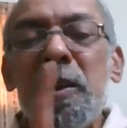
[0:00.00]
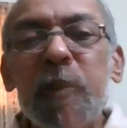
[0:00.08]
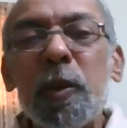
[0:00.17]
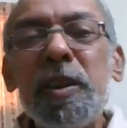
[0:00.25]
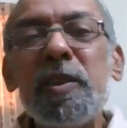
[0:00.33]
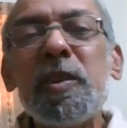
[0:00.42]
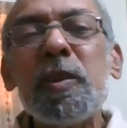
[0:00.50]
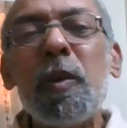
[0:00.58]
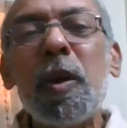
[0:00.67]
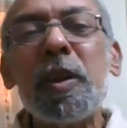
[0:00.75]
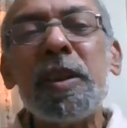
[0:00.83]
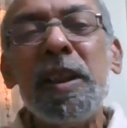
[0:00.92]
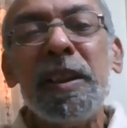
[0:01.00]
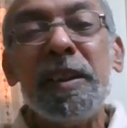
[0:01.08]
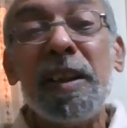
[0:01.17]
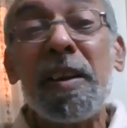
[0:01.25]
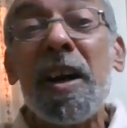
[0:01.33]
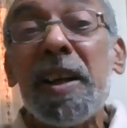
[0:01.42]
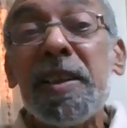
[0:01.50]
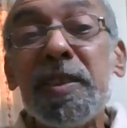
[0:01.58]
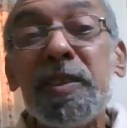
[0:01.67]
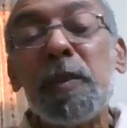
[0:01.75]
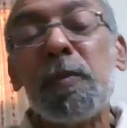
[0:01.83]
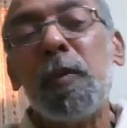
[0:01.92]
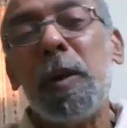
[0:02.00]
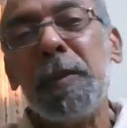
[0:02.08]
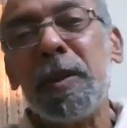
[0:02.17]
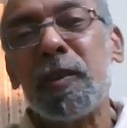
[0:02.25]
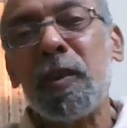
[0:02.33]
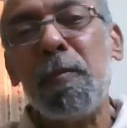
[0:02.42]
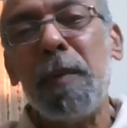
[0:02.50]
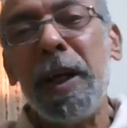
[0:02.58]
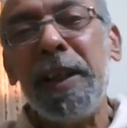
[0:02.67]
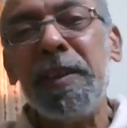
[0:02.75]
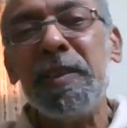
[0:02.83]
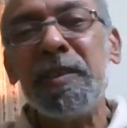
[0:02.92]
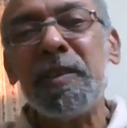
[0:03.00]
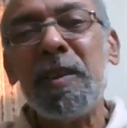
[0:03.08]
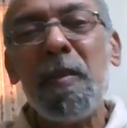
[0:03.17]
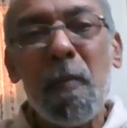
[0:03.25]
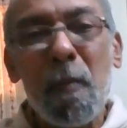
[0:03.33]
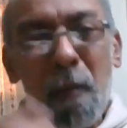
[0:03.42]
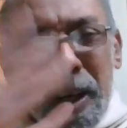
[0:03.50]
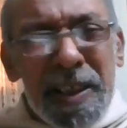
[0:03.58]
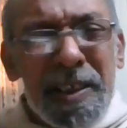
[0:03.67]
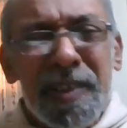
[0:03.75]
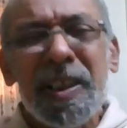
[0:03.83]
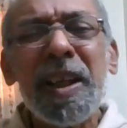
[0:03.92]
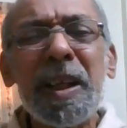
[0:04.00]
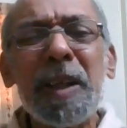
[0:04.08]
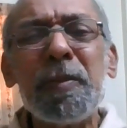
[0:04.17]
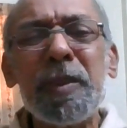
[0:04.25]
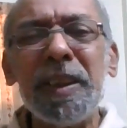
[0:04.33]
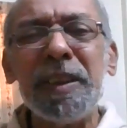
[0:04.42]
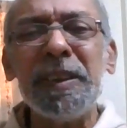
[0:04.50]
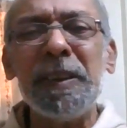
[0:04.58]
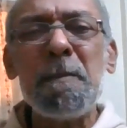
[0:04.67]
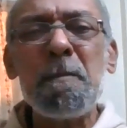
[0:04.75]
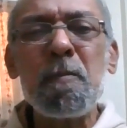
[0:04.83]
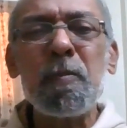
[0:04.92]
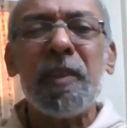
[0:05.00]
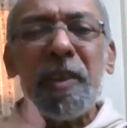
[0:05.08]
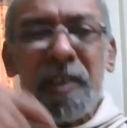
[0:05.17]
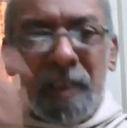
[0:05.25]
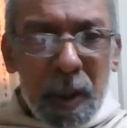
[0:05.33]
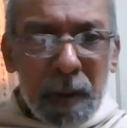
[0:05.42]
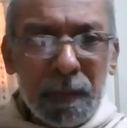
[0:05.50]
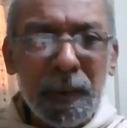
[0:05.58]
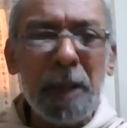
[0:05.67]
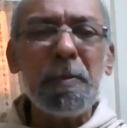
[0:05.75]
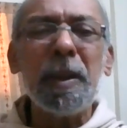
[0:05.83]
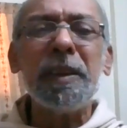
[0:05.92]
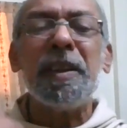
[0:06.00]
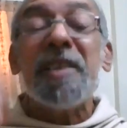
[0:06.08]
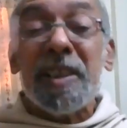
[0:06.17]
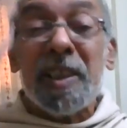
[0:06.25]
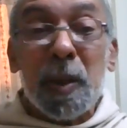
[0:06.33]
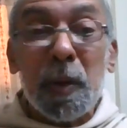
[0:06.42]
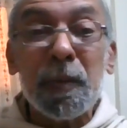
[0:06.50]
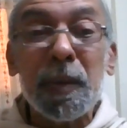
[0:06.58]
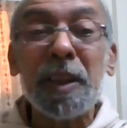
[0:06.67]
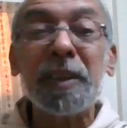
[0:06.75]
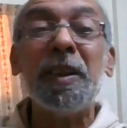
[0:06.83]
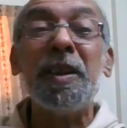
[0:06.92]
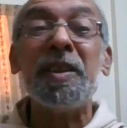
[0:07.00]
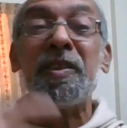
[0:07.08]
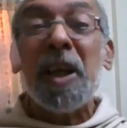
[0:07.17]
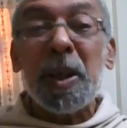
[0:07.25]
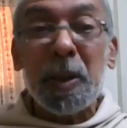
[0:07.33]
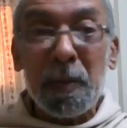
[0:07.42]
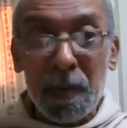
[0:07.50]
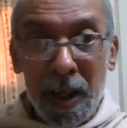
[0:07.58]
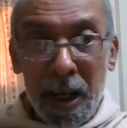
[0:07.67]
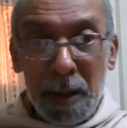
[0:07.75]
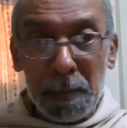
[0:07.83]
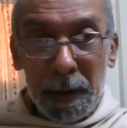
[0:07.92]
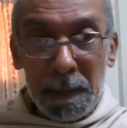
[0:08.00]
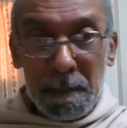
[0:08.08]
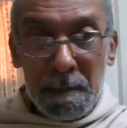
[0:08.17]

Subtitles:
So this is what the rajasic firmness of mind is. One desire after other. Desire of dharma, the desire of artha, desire of kama.